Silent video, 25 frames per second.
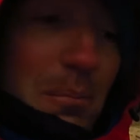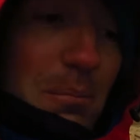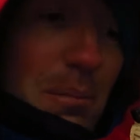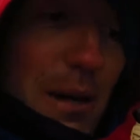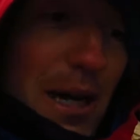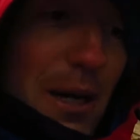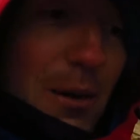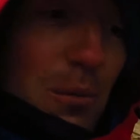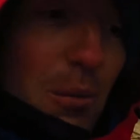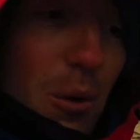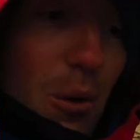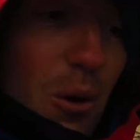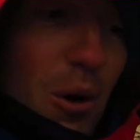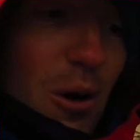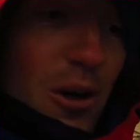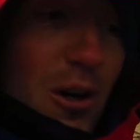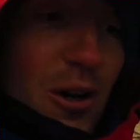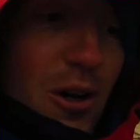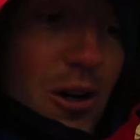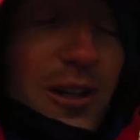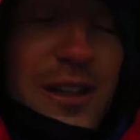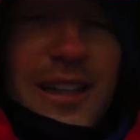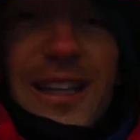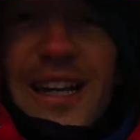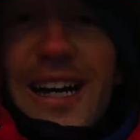big walk
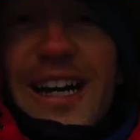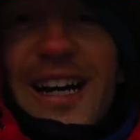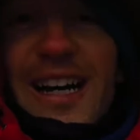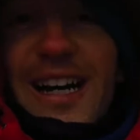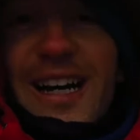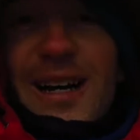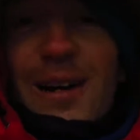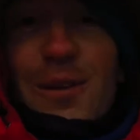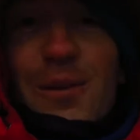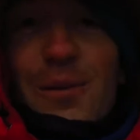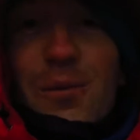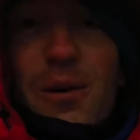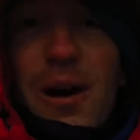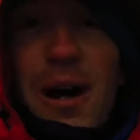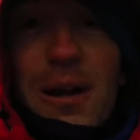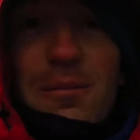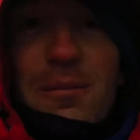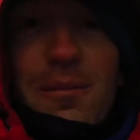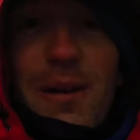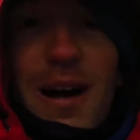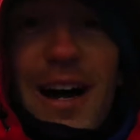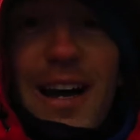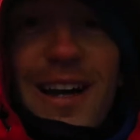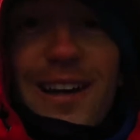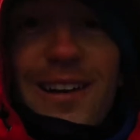on uh, one
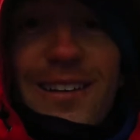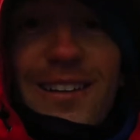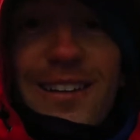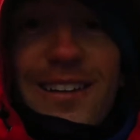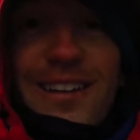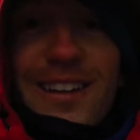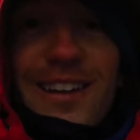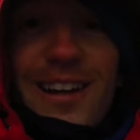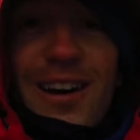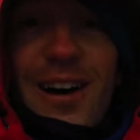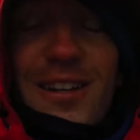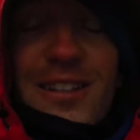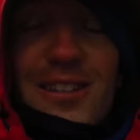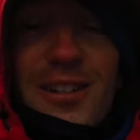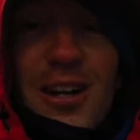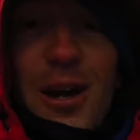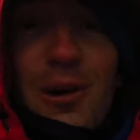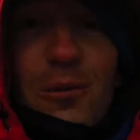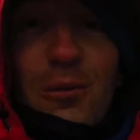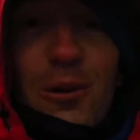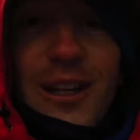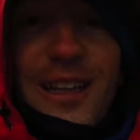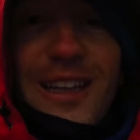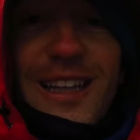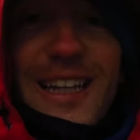mile, oh,
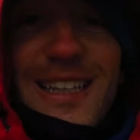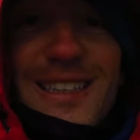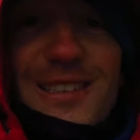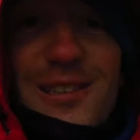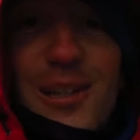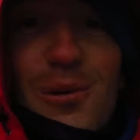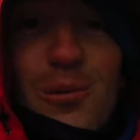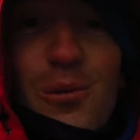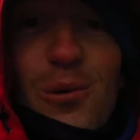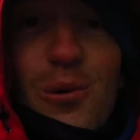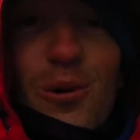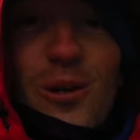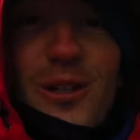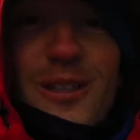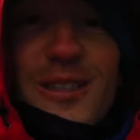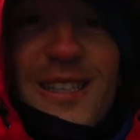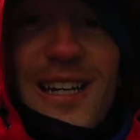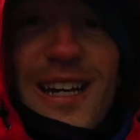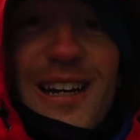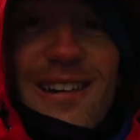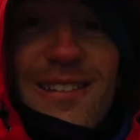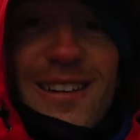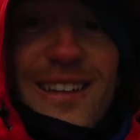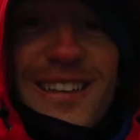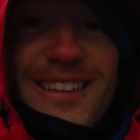sorry, one liter
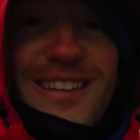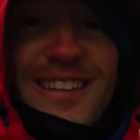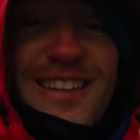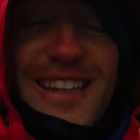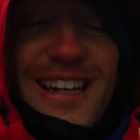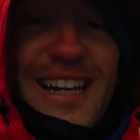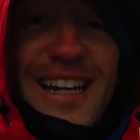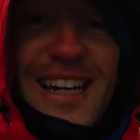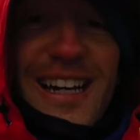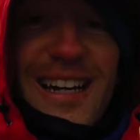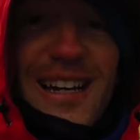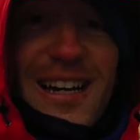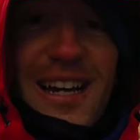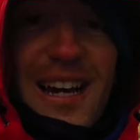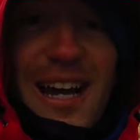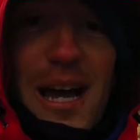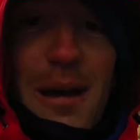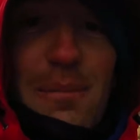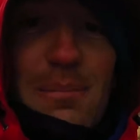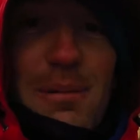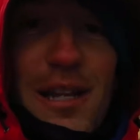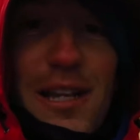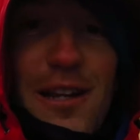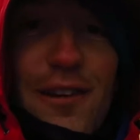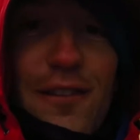water and uh,
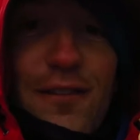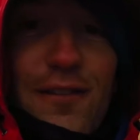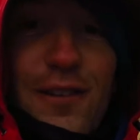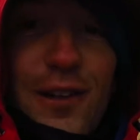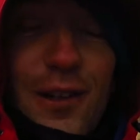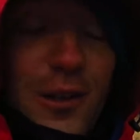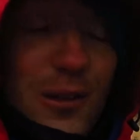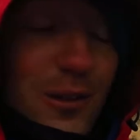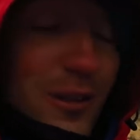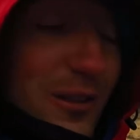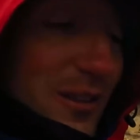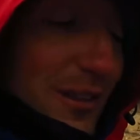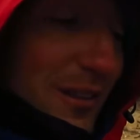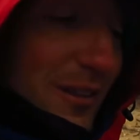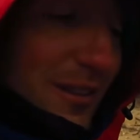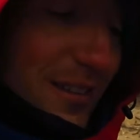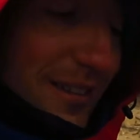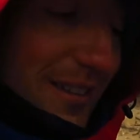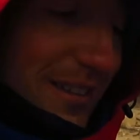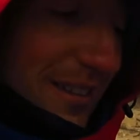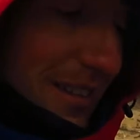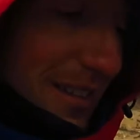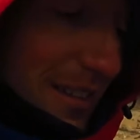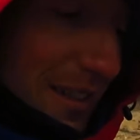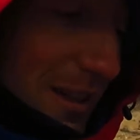a bit of
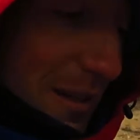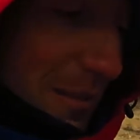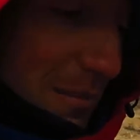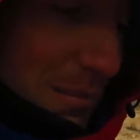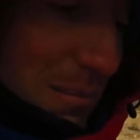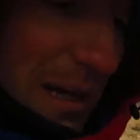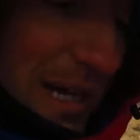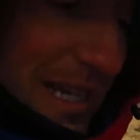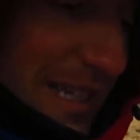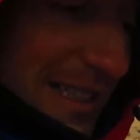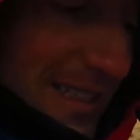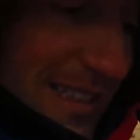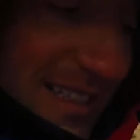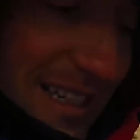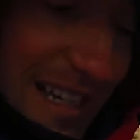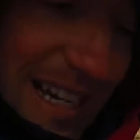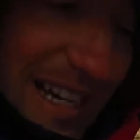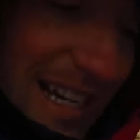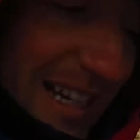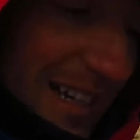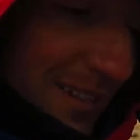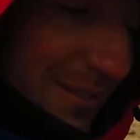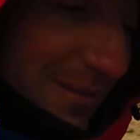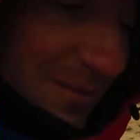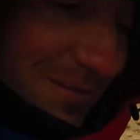food, but
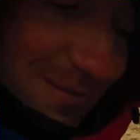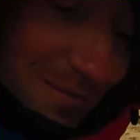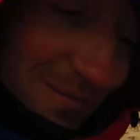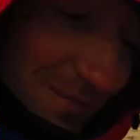uh,